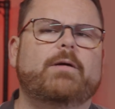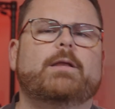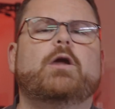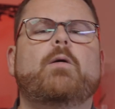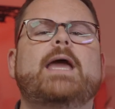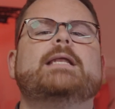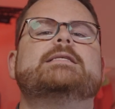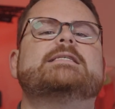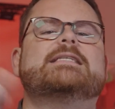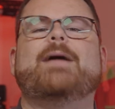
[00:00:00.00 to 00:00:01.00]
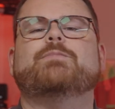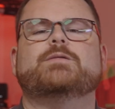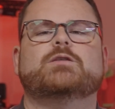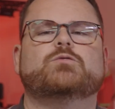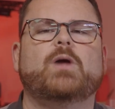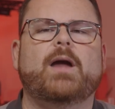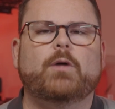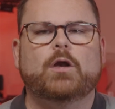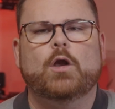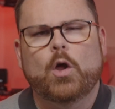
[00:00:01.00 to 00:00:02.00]
know what? Go ahead and slap that subscribe
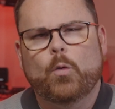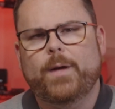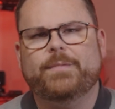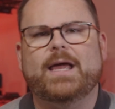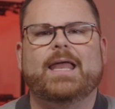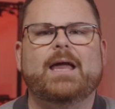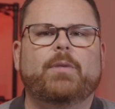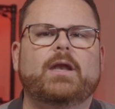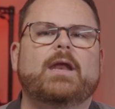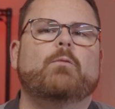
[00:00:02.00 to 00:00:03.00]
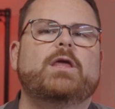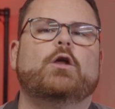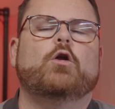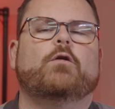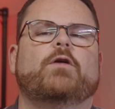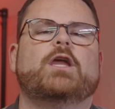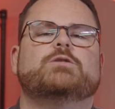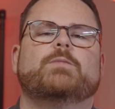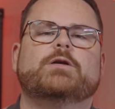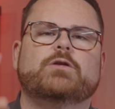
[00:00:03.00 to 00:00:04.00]
button, whip that like button, and ring that
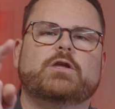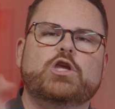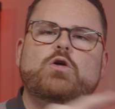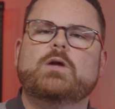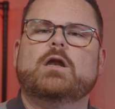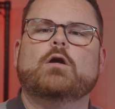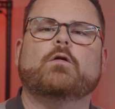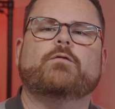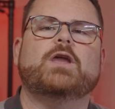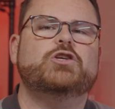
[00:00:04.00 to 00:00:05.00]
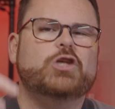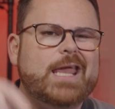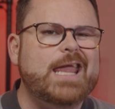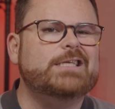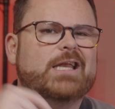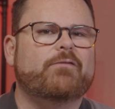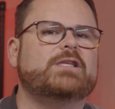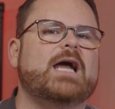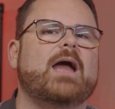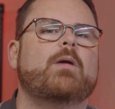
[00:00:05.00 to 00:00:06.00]
notification bell so that you get a notification each and every
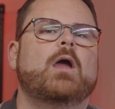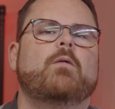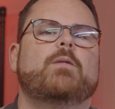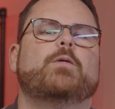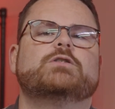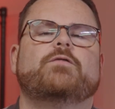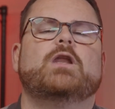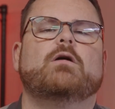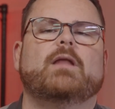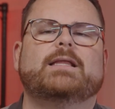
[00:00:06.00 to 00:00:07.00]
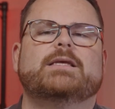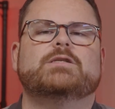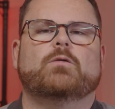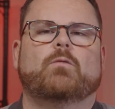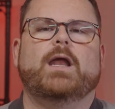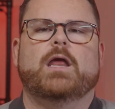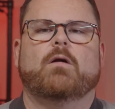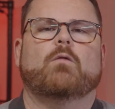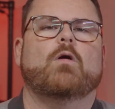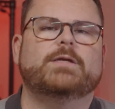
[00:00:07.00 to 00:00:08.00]
time we post a video like this right
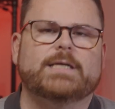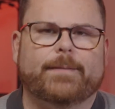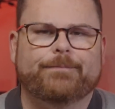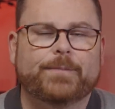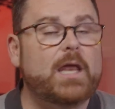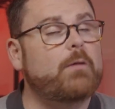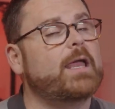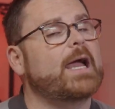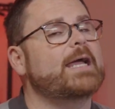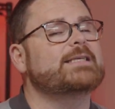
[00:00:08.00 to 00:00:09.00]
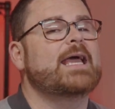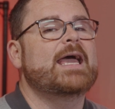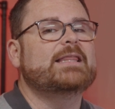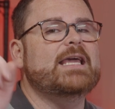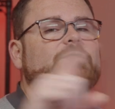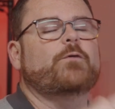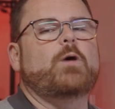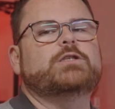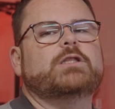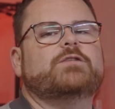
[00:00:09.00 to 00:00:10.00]
here at Robeytech. Anyway, guys, thanks for
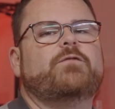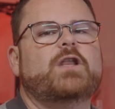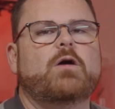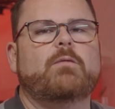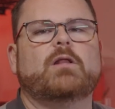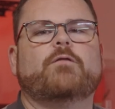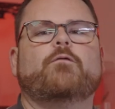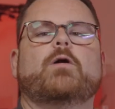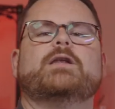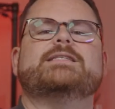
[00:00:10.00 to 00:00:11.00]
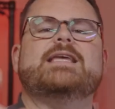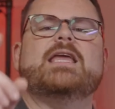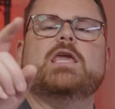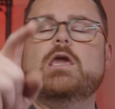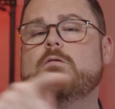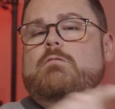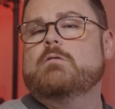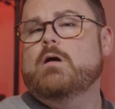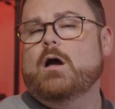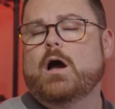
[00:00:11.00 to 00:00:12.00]
watching this video. We look forward to seeing you
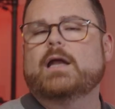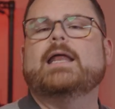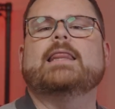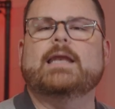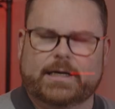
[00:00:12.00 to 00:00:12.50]
on the